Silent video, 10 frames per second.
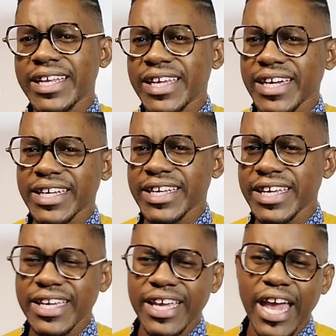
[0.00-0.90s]

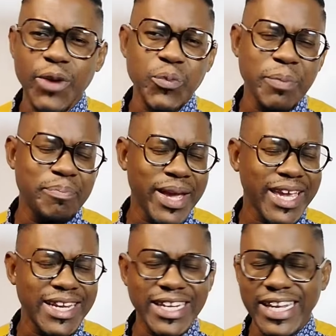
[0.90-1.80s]
Enengi, and we're
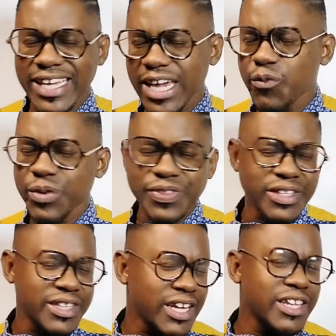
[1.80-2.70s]
back at it again with
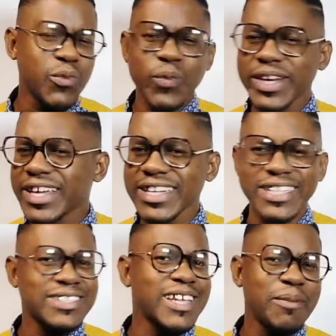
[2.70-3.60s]
another one. And
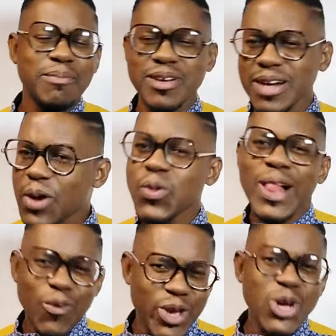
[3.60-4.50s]
this time around,
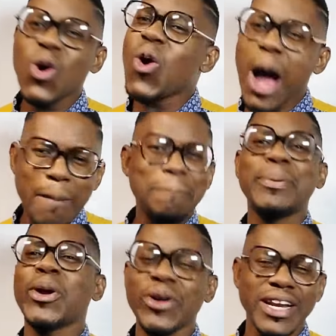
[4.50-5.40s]
we go
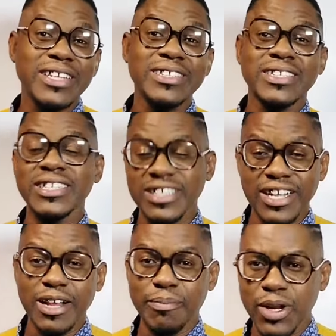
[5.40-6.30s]
abroad, ladies and
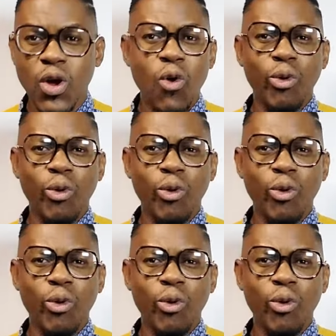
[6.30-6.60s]
gentlemen.